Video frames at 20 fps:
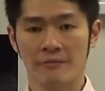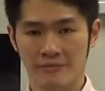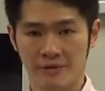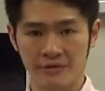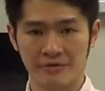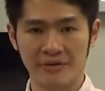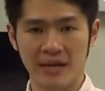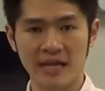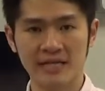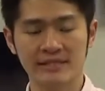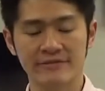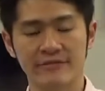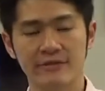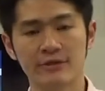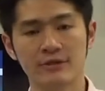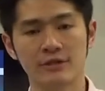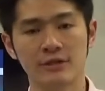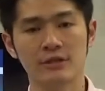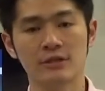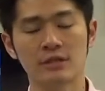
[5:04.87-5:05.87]
the next
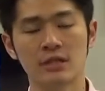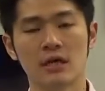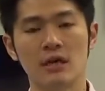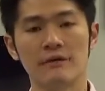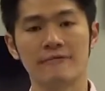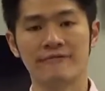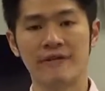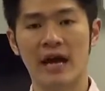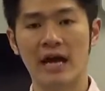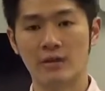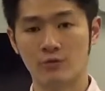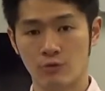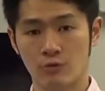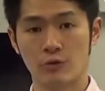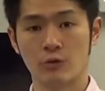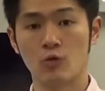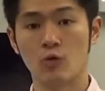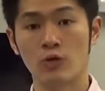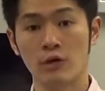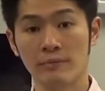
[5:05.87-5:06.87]
versions of Ad
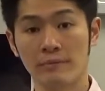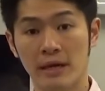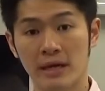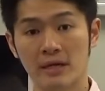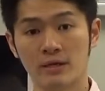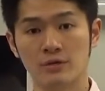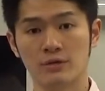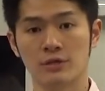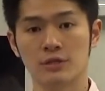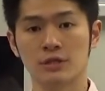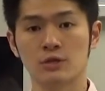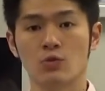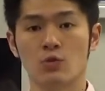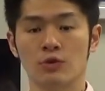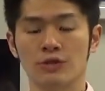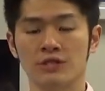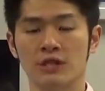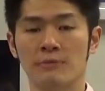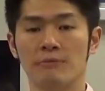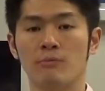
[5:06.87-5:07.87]
Recording Managers will
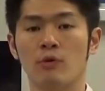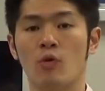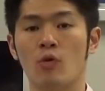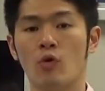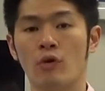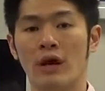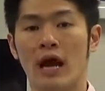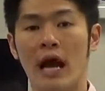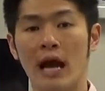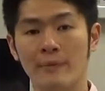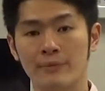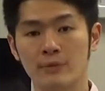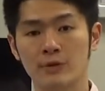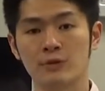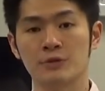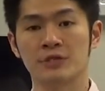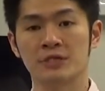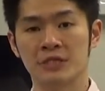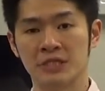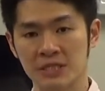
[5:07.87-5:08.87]
support up to
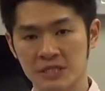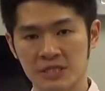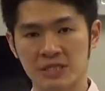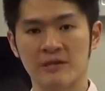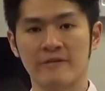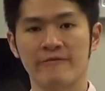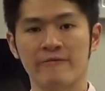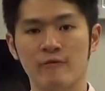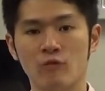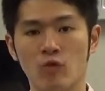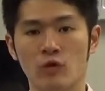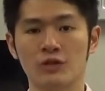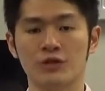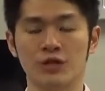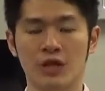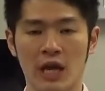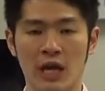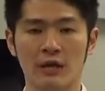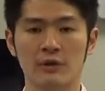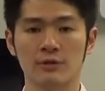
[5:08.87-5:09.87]
64
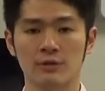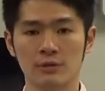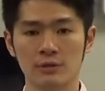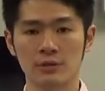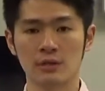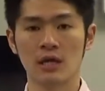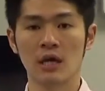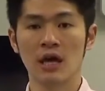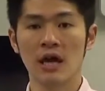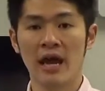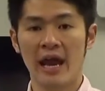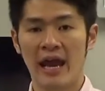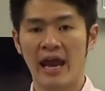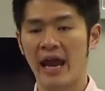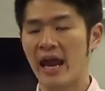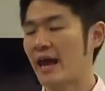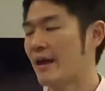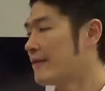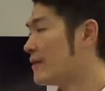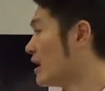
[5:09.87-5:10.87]
channels,
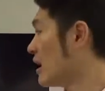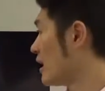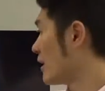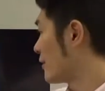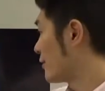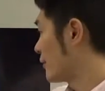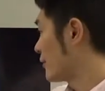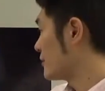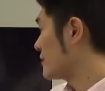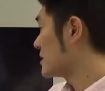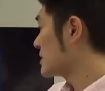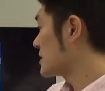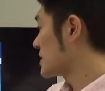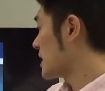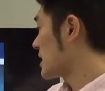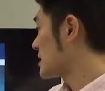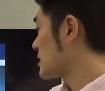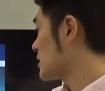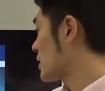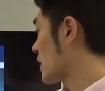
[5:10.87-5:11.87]
and
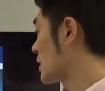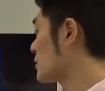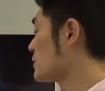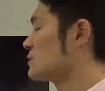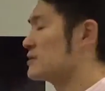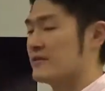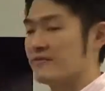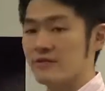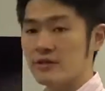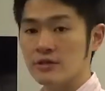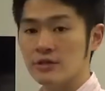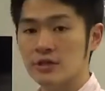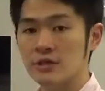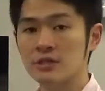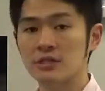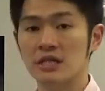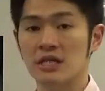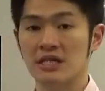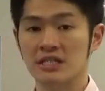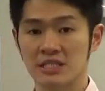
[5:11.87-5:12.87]
36 channel
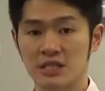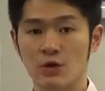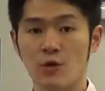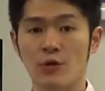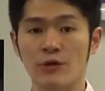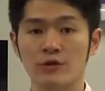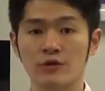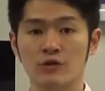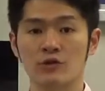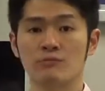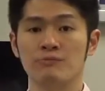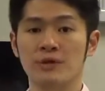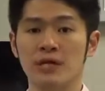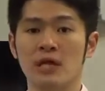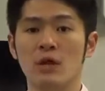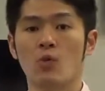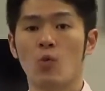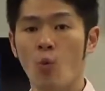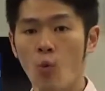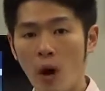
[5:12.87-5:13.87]
divisions is going to
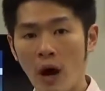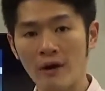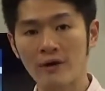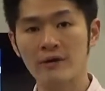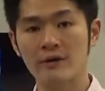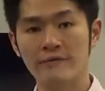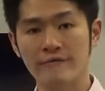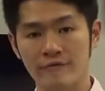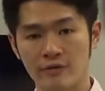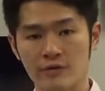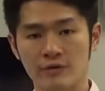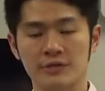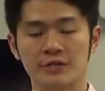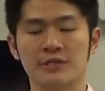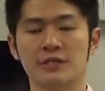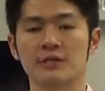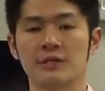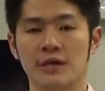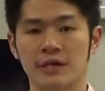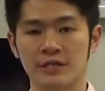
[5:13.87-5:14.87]
be one of your
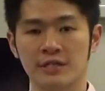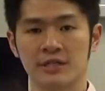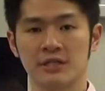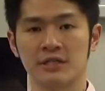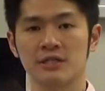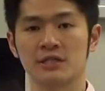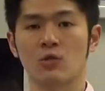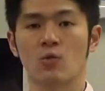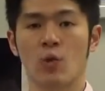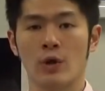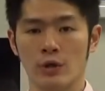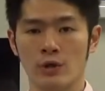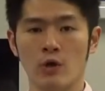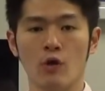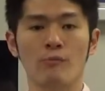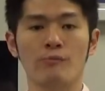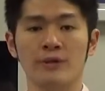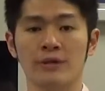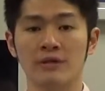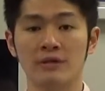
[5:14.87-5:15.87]
selections when you
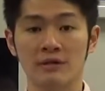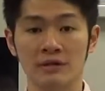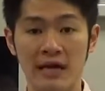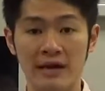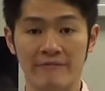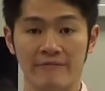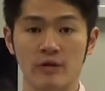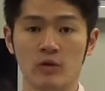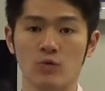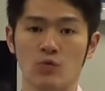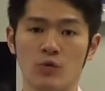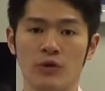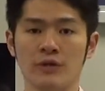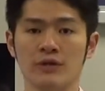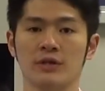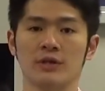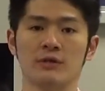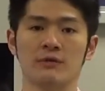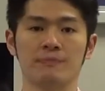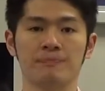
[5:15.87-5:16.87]
open the live view
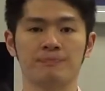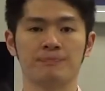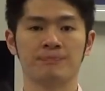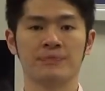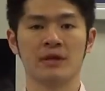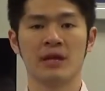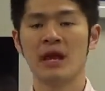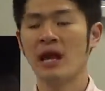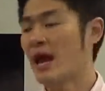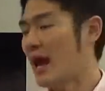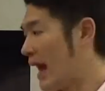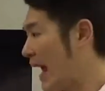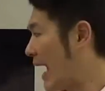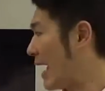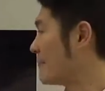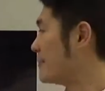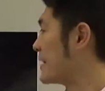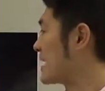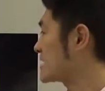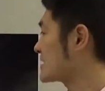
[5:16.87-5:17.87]
window.
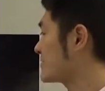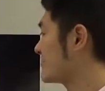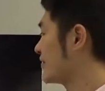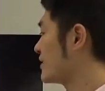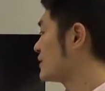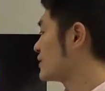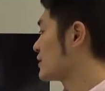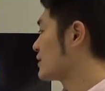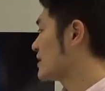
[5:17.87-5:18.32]
And next feature